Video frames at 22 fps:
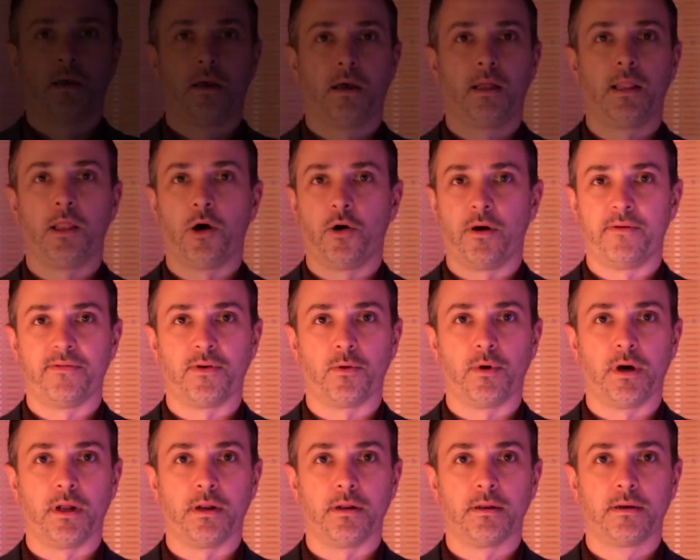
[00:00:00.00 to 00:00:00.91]
Hello
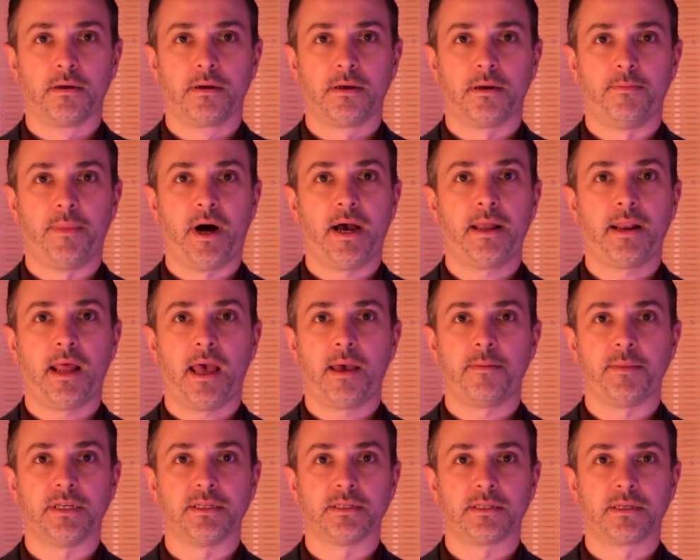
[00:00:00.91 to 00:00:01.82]
everyone, my
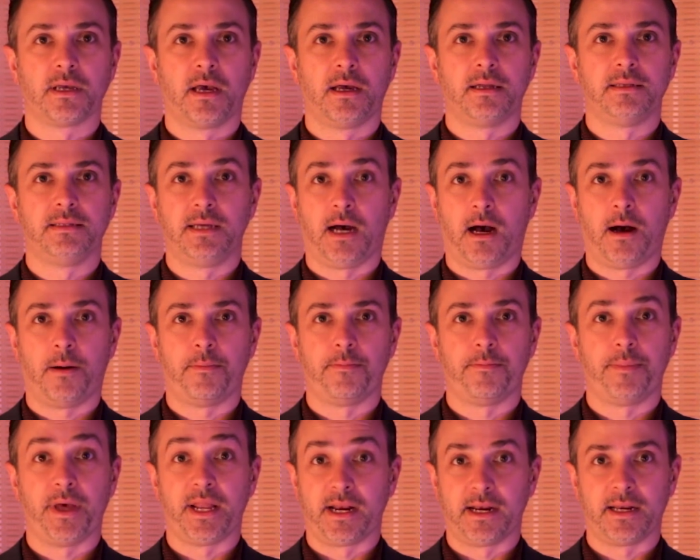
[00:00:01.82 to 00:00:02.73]
name is
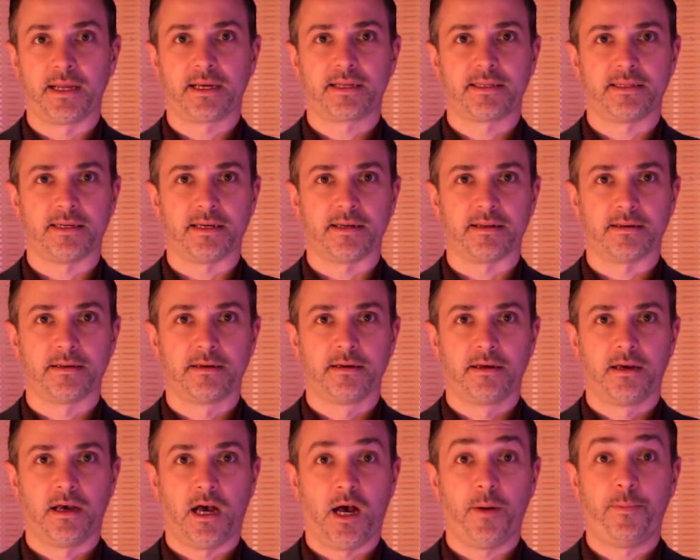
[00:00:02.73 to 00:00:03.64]
Dom Benedictine,
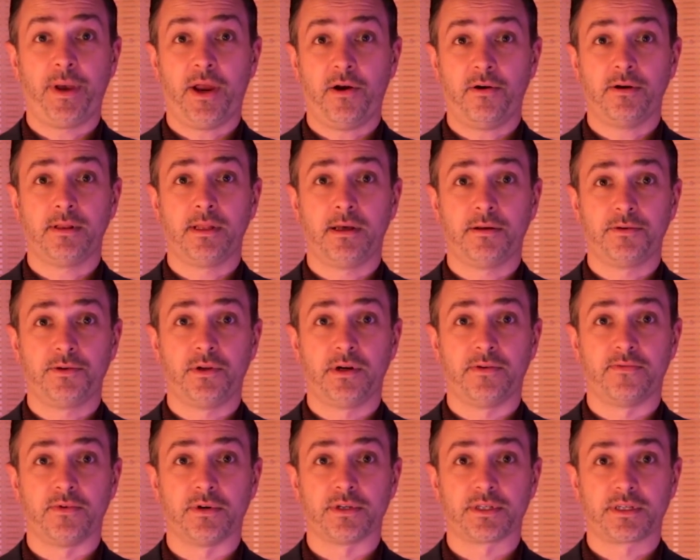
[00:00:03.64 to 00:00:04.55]
a parallel
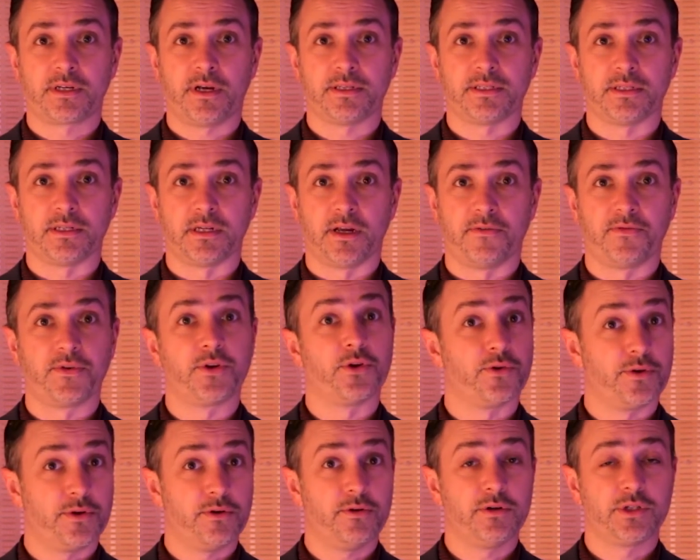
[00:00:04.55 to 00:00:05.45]
universe cousin of
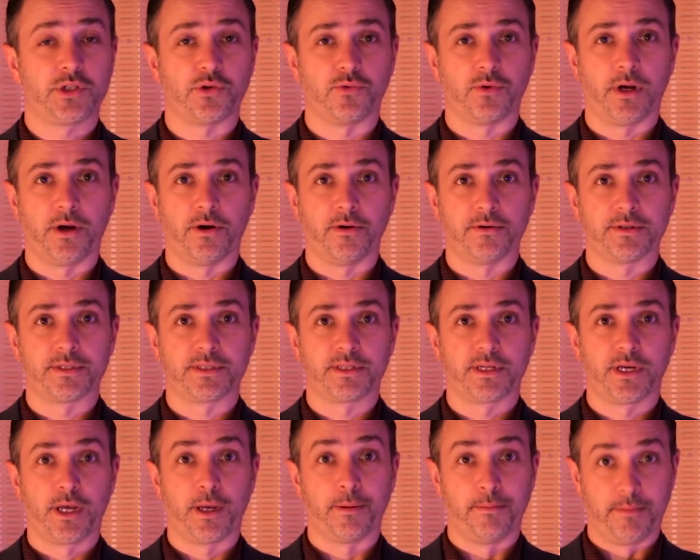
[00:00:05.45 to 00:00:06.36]
your usual
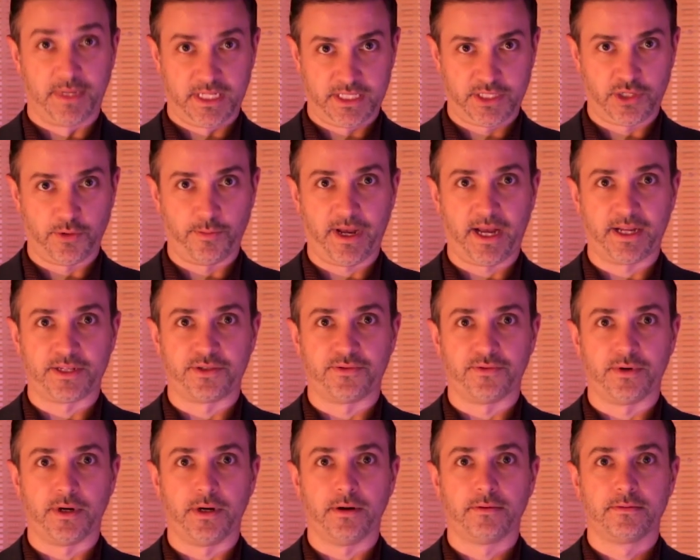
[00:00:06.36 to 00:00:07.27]
host, Mr.
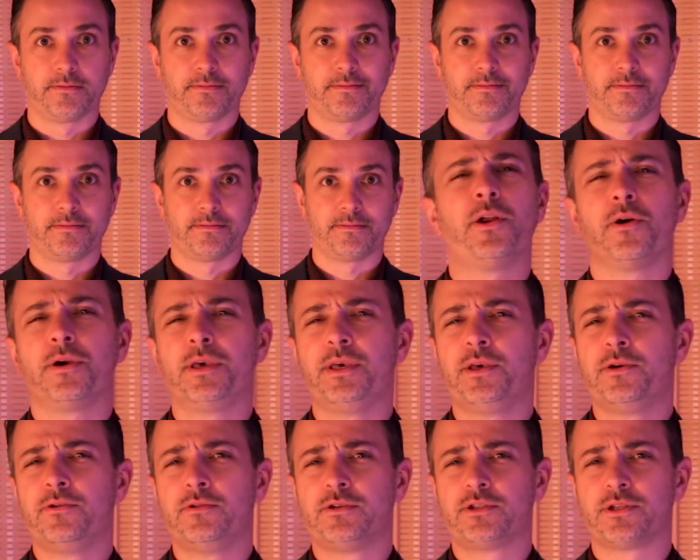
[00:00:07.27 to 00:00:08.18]
BadgerCo. I know
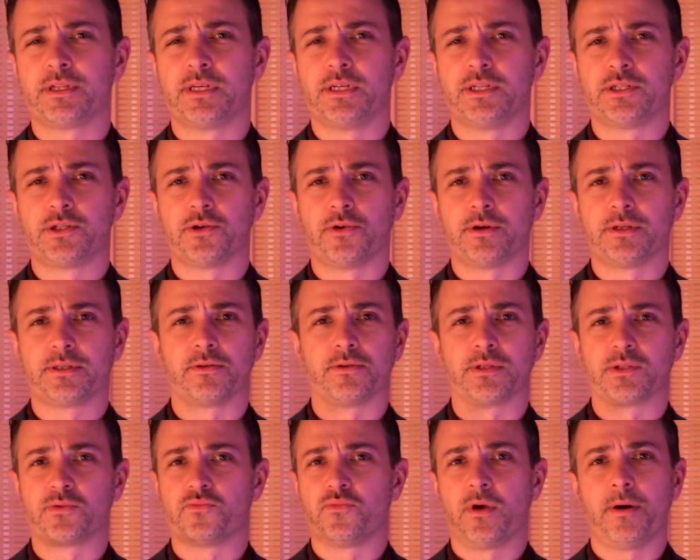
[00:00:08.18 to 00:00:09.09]
he usually enjoys
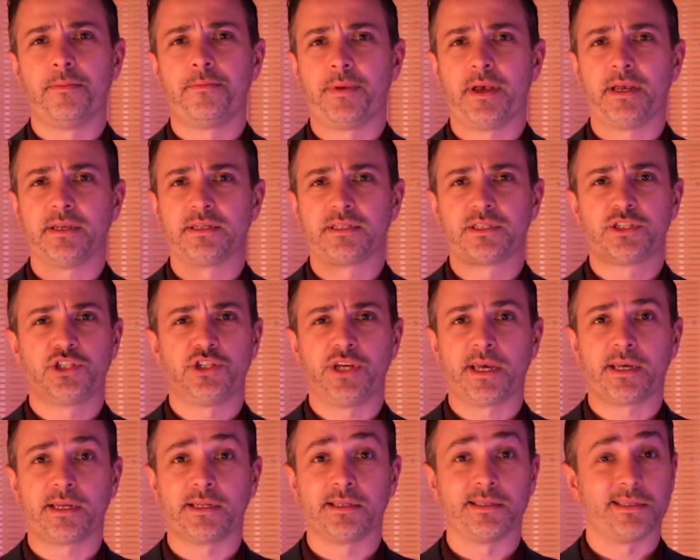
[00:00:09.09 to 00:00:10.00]
those rum-based
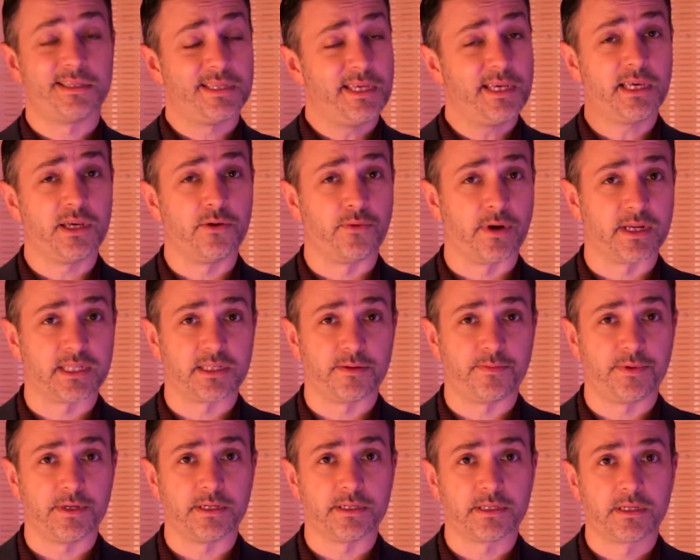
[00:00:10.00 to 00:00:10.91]
shaken Tiki
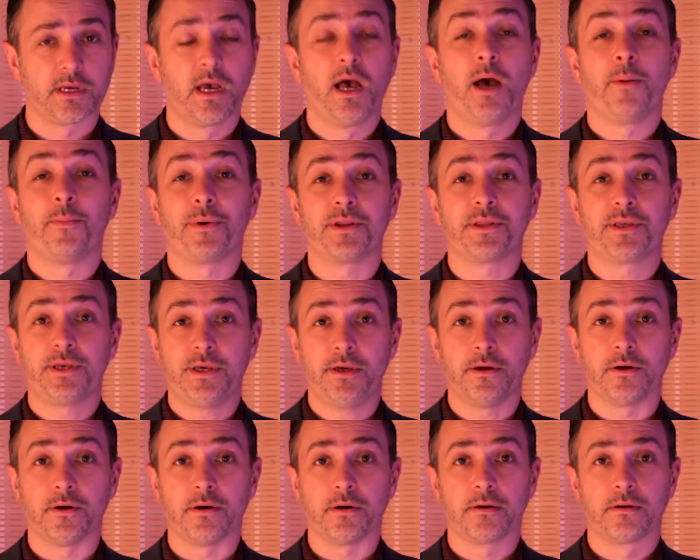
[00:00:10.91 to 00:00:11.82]
recipes, but
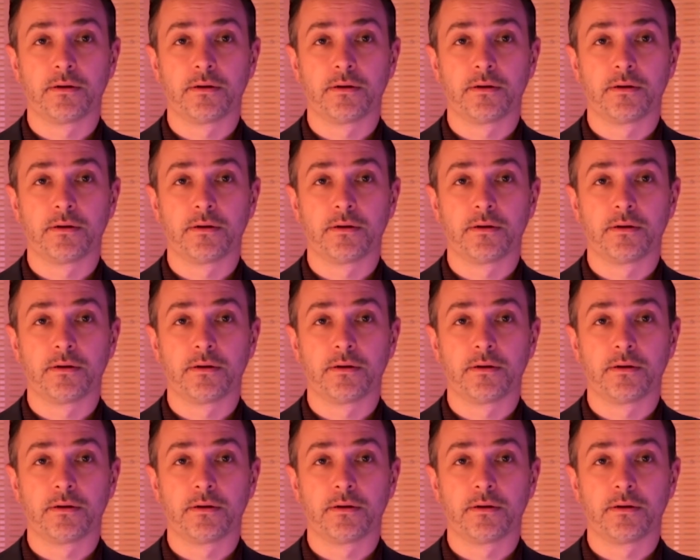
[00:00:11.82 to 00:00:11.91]
here,